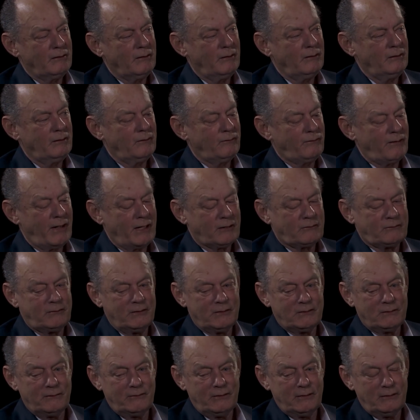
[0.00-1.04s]
The
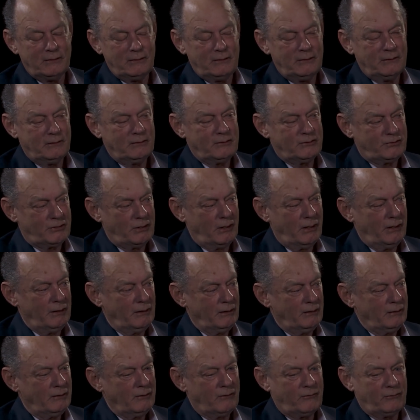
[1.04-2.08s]
factories of India and
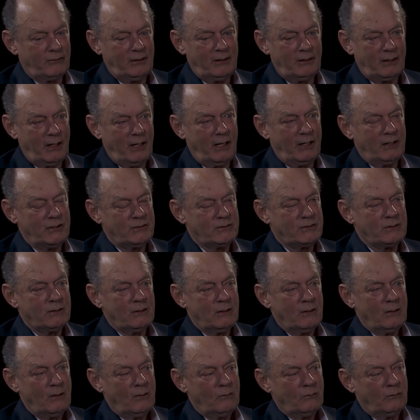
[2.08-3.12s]
China in 3 days
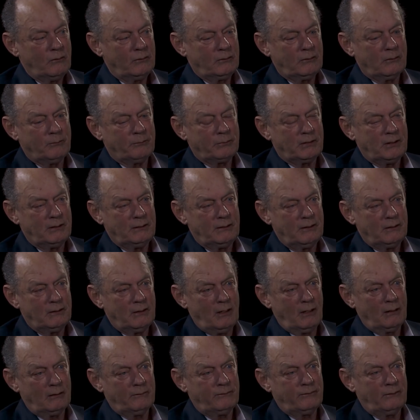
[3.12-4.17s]
would completely
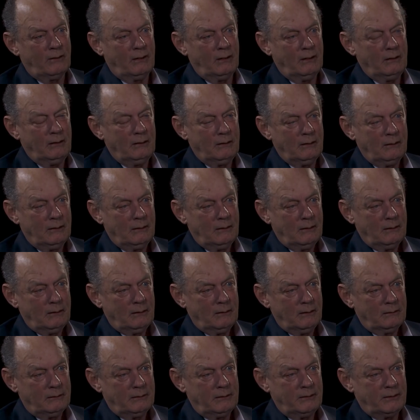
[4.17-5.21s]
nullify
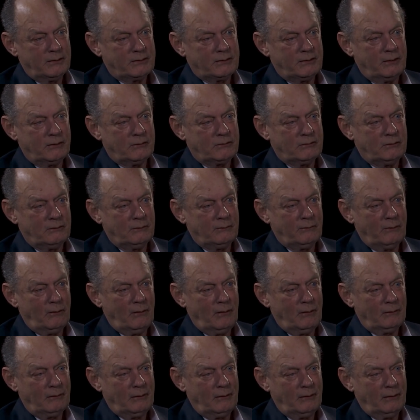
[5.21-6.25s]
the extinction of
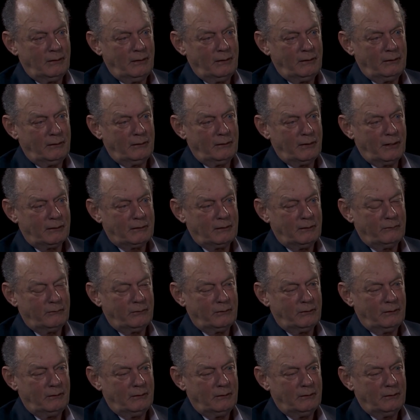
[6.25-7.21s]
all Canadian activity.